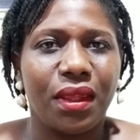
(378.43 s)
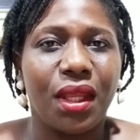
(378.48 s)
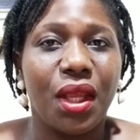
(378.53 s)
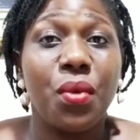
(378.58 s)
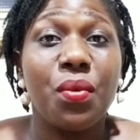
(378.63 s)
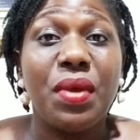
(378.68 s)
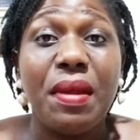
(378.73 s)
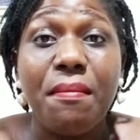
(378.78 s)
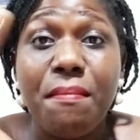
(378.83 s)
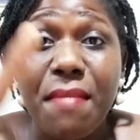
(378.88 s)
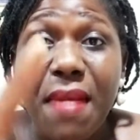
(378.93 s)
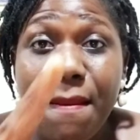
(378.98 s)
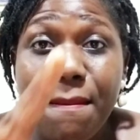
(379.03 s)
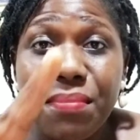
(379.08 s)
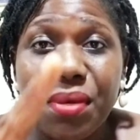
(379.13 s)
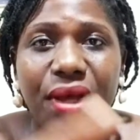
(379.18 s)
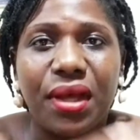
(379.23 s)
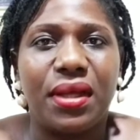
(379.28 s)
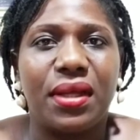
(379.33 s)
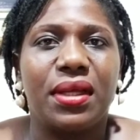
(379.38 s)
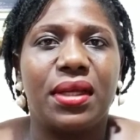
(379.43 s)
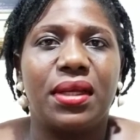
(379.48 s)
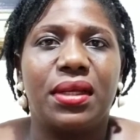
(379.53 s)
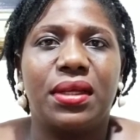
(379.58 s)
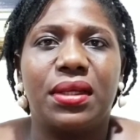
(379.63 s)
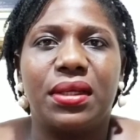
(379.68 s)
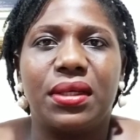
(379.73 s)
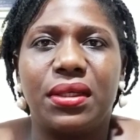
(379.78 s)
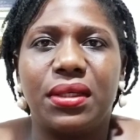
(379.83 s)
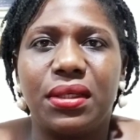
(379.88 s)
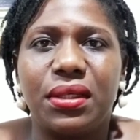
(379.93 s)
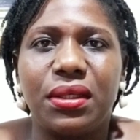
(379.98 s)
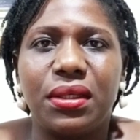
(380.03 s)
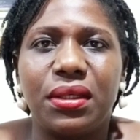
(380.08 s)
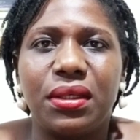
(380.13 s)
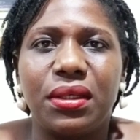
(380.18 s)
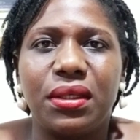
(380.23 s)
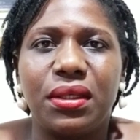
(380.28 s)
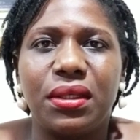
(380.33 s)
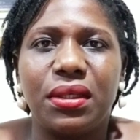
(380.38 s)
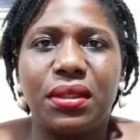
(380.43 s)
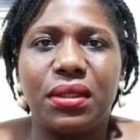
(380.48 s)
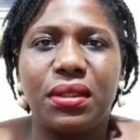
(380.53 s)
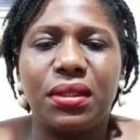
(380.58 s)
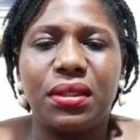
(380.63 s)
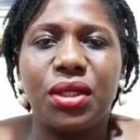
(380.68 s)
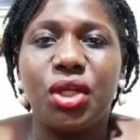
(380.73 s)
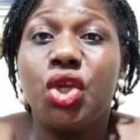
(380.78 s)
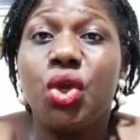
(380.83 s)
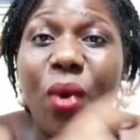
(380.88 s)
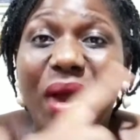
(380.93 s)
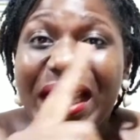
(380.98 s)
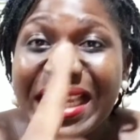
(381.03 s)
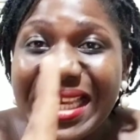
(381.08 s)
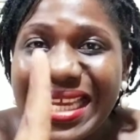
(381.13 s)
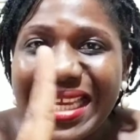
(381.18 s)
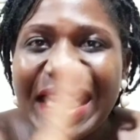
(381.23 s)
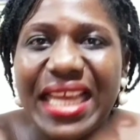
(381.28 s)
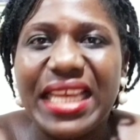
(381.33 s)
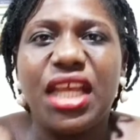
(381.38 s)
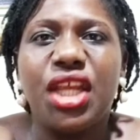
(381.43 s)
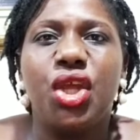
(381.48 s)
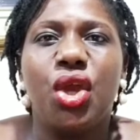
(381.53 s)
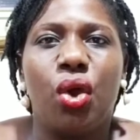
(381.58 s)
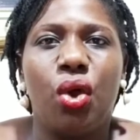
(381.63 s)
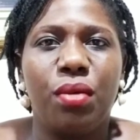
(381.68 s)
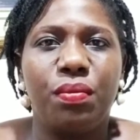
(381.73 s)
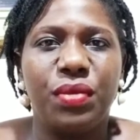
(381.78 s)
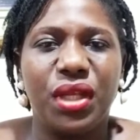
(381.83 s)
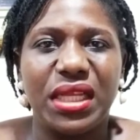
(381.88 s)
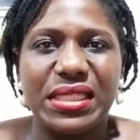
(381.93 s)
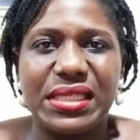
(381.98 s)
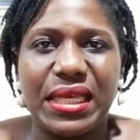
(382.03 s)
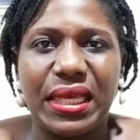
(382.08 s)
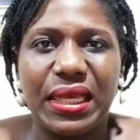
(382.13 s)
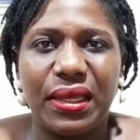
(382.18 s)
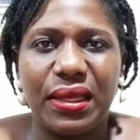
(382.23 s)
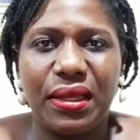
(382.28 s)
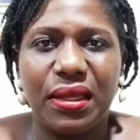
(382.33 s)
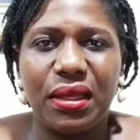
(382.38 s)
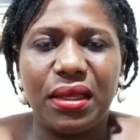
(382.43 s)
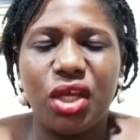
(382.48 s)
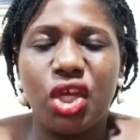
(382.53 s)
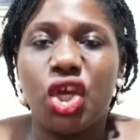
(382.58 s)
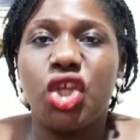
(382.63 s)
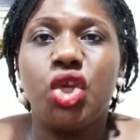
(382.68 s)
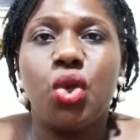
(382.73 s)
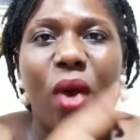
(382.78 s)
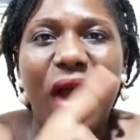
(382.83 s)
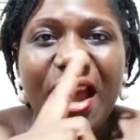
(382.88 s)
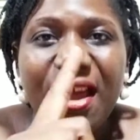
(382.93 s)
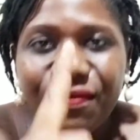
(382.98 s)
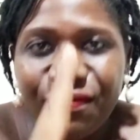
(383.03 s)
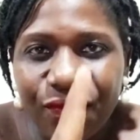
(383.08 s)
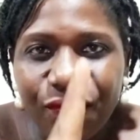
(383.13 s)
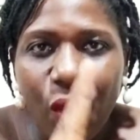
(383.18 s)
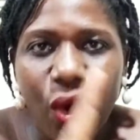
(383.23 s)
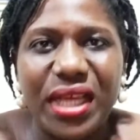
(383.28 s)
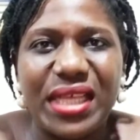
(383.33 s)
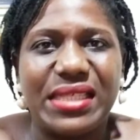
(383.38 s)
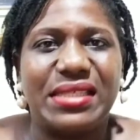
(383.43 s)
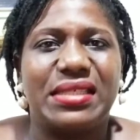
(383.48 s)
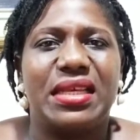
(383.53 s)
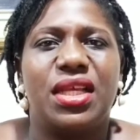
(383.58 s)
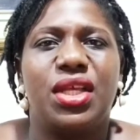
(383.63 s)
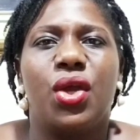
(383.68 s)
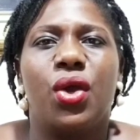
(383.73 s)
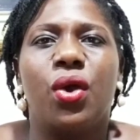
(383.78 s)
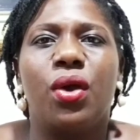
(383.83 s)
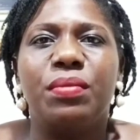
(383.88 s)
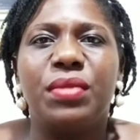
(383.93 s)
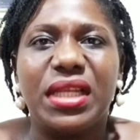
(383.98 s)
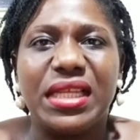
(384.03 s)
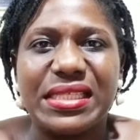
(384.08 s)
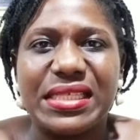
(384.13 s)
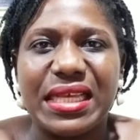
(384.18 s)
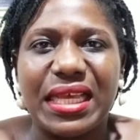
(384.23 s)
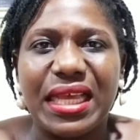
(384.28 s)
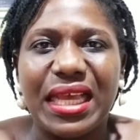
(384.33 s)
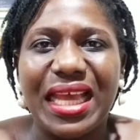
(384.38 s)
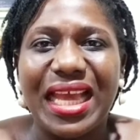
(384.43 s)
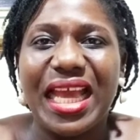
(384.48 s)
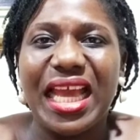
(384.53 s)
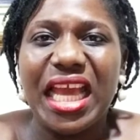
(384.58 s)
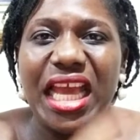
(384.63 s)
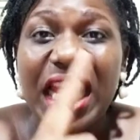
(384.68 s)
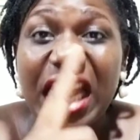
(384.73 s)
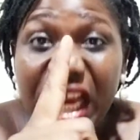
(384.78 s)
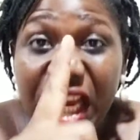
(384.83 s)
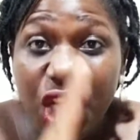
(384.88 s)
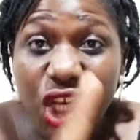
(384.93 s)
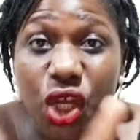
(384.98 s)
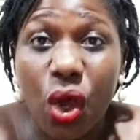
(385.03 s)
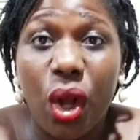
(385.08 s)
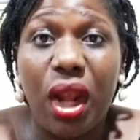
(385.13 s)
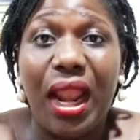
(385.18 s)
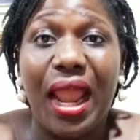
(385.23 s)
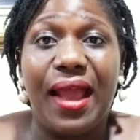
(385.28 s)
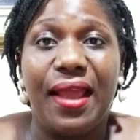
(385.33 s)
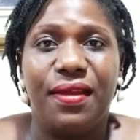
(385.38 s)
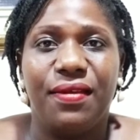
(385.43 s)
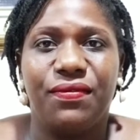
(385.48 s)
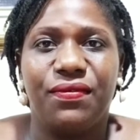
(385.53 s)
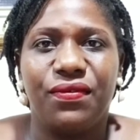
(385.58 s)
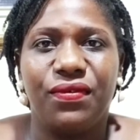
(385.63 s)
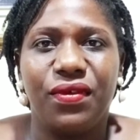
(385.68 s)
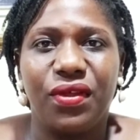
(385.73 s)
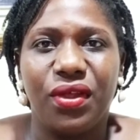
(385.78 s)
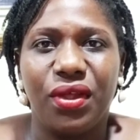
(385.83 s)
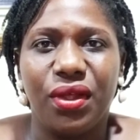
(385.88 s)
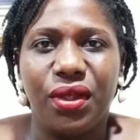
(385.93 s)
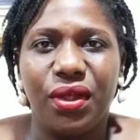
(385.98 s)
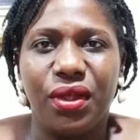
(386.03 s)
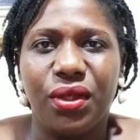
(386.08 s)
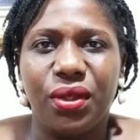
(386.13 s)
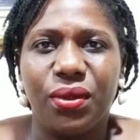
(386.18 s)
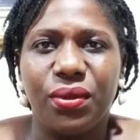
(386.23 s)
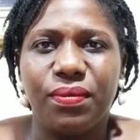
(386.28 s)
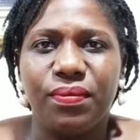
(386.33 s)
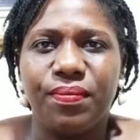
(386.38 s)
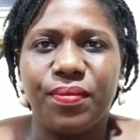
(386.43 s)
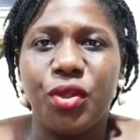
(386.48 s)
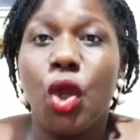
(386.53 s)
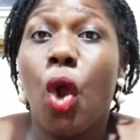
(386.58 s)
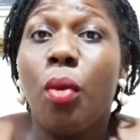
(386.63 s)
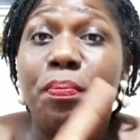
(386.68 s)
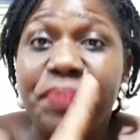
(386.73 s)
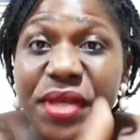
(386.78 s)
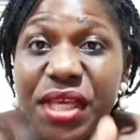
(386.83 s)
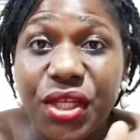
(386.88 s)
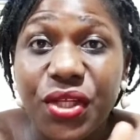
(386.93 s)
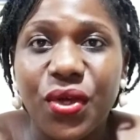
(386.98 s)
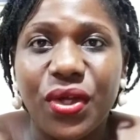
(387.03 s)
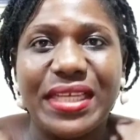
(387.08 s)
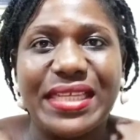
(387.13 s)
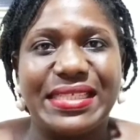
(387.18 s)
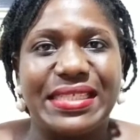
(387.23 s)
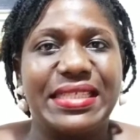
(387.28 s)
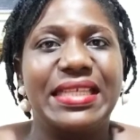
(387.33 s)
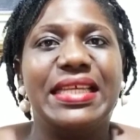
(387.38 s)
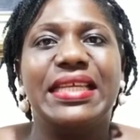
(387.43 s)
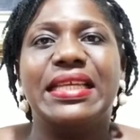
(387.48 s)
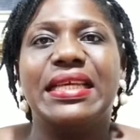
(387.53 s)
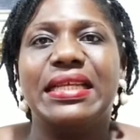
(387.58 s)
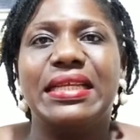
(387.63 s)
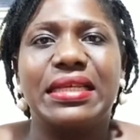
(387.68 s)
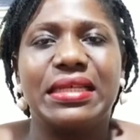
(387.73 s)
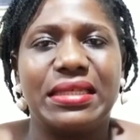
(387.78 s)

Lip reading: Remember, you are needed in your community. You are a voice in your community, in your life. Your opinion is needed.